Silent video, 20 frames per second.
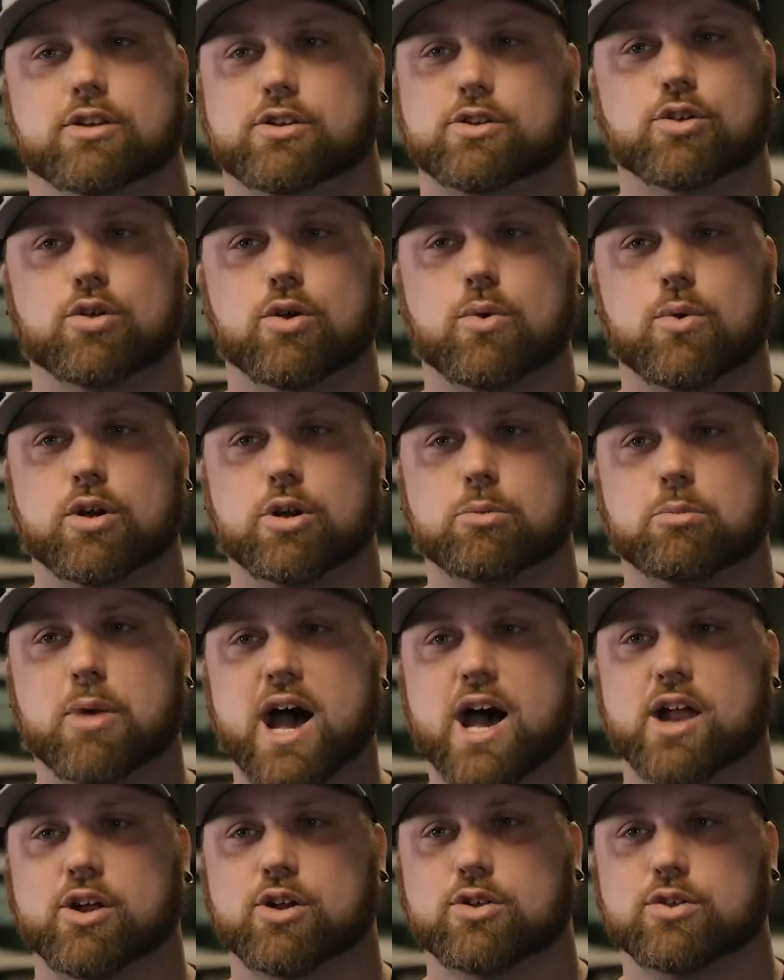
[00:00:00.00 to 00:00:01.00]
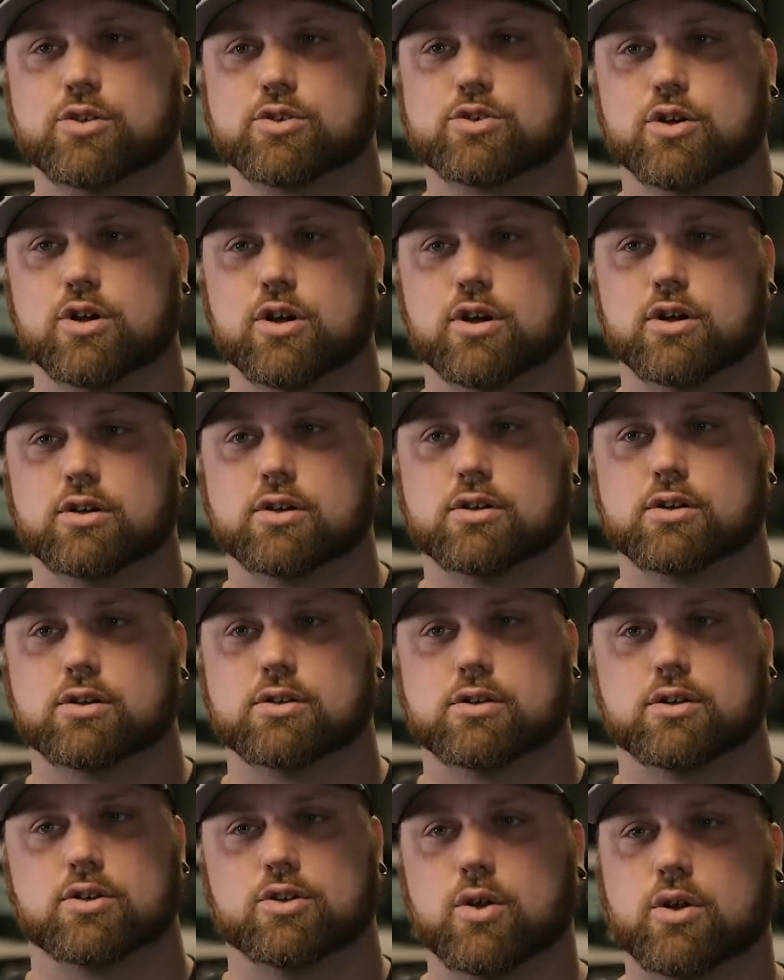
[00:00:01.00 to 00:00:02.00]
you don't want to buy another truck.
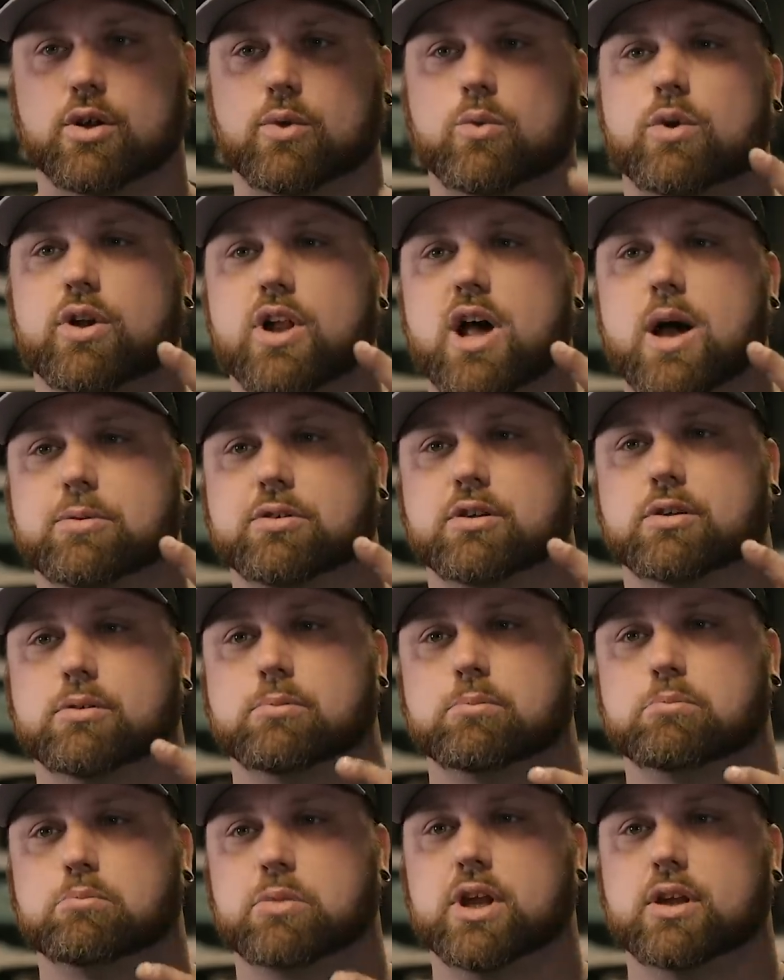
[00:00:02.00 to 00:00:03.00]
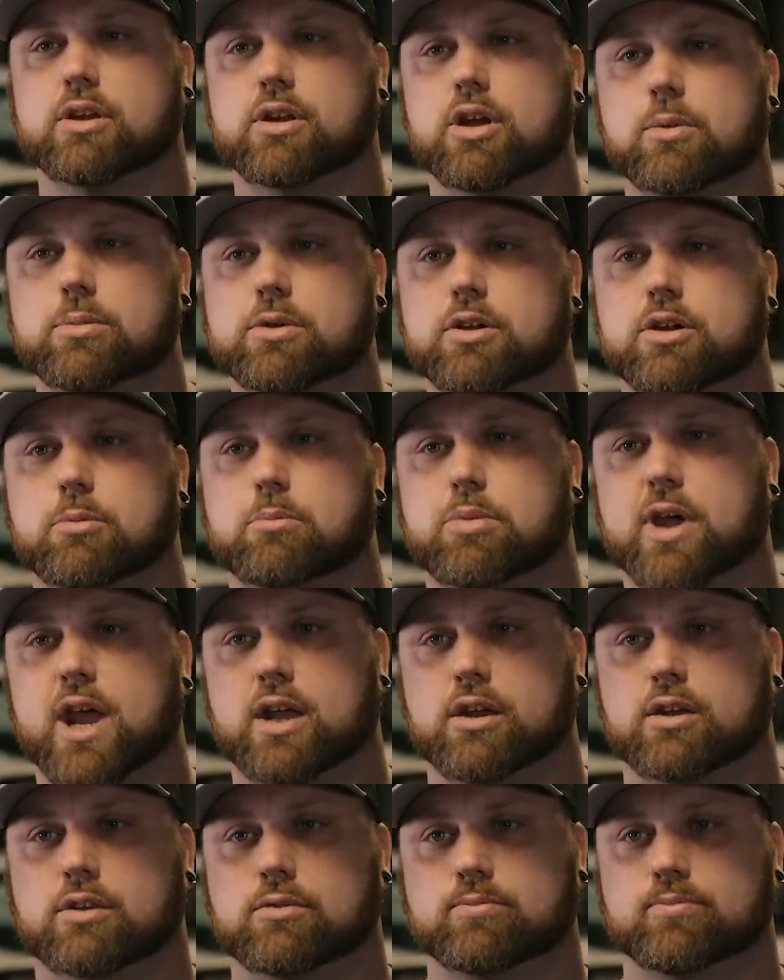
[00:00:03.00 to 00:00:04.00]
There's only one option, B&W
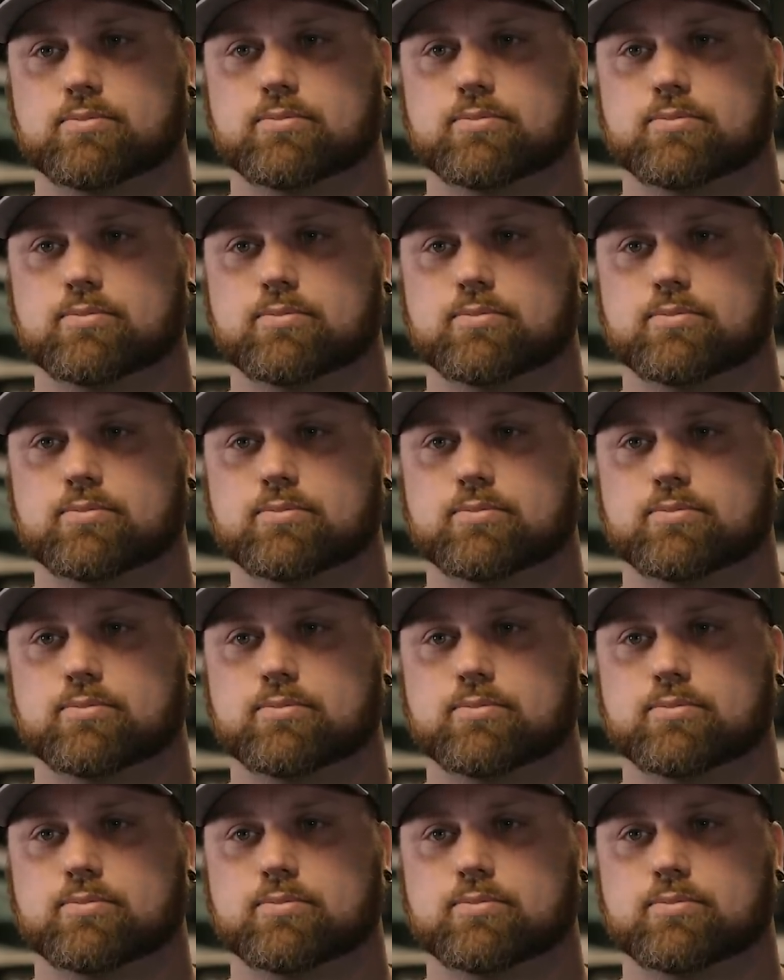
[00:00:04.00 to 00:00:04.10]
Companion.